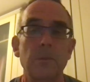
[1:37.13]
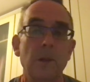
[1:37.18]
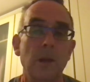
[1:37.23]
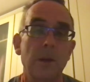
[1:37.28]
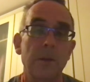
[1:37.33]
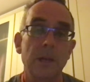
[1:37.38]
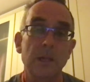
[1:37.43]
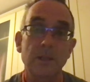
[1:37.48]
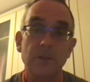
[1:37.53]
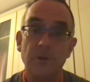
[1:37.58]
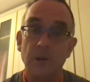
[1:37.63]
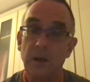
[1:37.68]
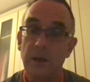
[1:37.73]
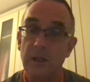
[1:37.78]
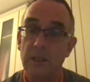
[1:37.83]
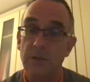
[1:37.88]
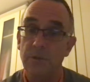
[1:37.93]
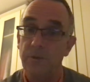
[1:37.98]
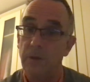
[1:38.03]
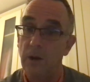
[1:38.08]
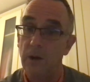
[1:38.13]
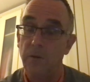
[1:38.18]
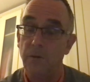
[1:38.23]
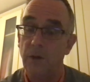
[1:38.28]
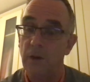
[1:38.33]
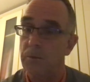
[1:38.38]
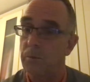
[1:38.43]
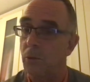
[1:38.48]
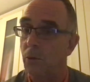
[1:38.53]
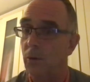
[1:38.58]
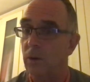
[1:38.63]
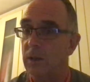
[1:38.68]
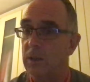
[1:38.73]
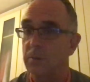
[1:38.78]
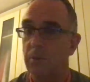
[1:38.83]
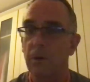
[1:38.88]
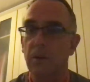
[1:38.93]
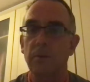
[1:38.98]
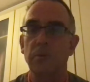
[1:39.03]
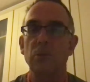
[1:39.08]
And that's fine. It's very important. It's
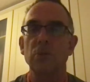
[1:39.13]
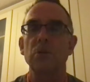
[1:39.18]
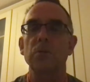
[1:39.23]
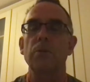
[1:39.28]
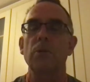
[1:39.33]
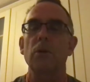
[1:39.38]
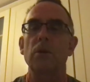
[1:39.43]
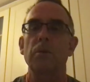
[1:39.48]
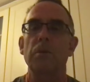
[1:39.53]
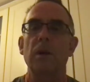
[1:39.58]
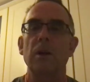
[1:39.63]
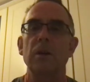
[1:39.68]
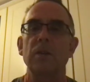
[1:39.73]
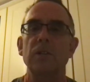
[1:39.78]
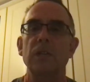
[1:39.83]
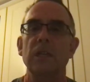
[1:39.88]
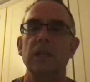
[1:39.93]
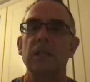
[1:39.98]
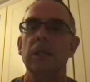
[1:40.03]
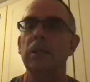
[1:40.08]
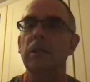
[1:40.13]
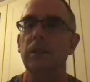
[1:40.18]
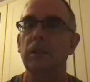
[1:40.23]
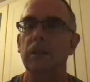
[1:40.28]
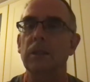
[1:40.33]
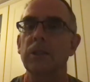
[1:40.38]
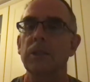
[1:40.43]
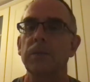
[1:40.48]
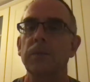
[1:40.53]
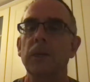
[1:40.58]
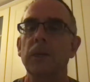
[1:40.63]
probably the most important part of data analytics.